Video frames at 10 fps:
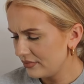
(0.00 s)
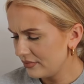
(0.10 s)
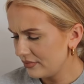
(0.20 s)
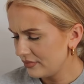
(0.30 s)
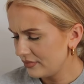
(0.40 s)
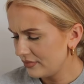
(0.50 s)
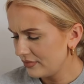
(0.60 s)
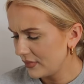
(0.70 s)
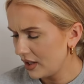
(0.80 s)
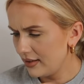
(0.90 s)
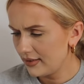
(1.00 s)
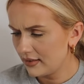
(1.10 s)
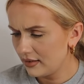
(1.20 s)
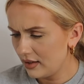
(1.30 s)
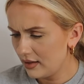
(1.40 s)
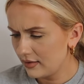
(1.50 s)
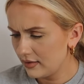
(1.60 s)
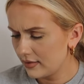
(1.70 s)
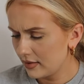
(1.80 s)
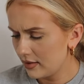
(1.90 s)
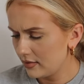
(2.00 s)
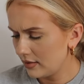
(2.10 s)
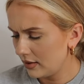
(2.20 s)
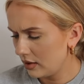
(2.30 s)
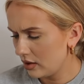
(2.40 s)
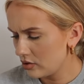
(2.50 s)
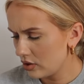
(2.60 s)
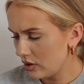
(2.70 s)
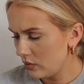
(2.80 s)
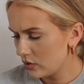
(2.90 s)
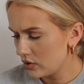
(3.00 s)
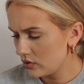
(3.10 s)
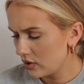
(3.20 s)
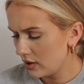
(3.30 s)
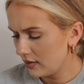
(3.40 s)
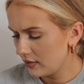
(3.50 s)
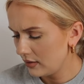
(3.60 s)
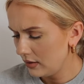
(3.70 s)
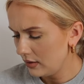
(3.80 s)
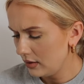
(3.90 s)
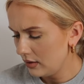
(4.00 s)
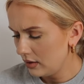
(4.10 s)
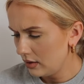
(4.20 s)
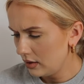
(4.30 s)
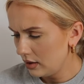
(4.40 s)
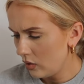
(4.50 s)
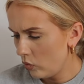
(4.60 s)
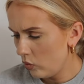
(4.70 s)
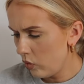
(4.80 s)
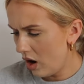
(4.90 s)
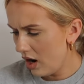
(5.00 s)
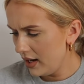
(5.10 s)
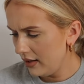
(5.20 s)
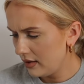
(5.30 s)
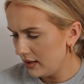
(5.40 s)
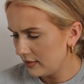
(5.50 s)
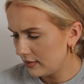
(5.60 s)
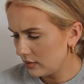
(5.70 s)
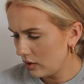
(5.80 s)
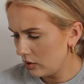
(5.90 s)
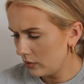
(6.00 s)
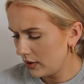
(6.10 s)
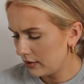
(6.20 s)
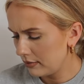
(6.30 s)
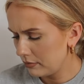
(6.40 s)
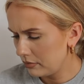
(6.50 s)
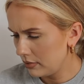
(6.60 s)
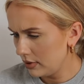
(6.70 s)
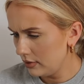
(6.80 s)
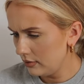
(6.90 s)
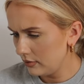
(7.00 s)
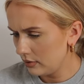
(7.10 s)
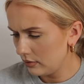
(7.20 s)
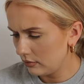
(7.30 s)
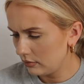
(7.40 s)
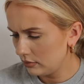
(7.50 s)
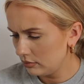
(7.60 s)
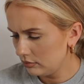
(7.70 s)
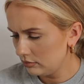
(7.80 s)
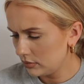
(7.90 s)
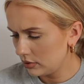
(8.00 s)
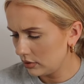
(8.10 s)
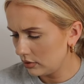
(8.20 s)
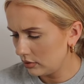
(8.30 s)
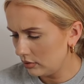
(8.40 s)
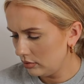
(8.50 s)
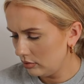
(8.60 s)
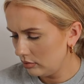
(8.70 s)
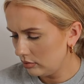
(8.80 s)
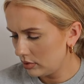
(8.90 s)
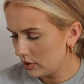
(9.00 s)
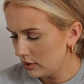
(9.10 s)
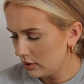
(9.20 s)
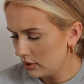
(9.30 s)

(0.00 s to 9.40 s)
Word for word: Mm. Is a, is a size large though, which is nice. Why are these so expensive? Oh my god.